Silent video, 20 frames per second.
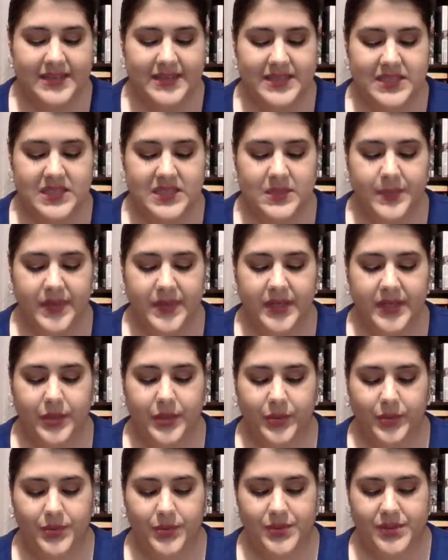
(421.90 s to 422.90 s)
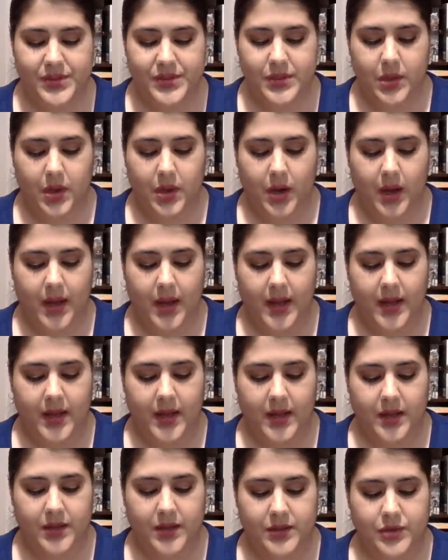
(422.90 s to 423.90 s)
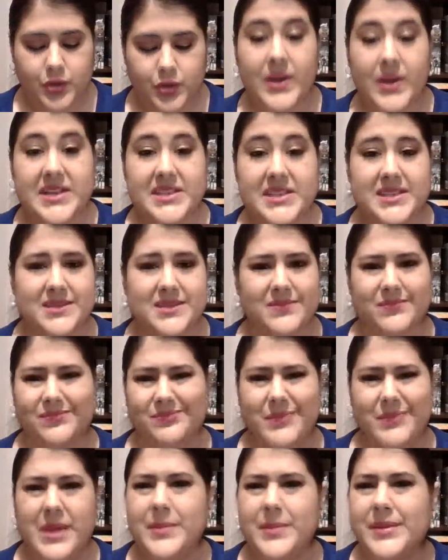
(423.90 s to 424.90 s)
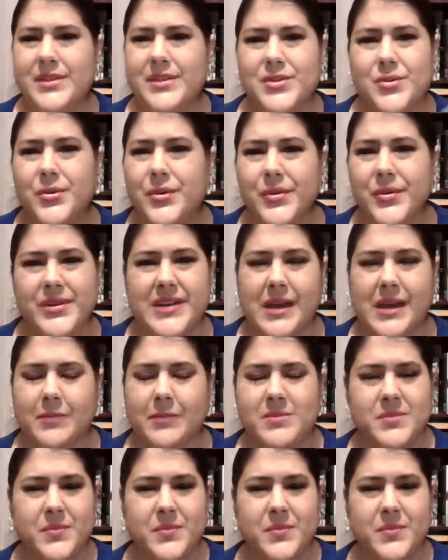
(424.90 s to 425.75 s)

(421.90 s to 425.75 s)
this has been used twice, maybe two or three times